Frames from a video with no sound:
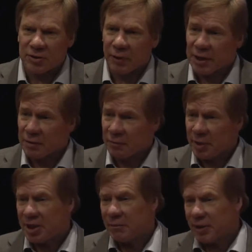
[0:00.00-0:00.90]
director of
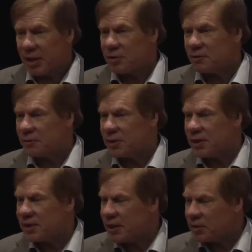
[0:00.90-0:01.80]
media relations for C
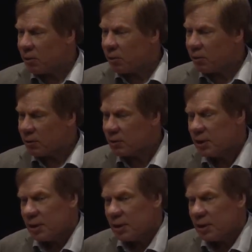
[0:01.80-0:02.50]
D C as a whole.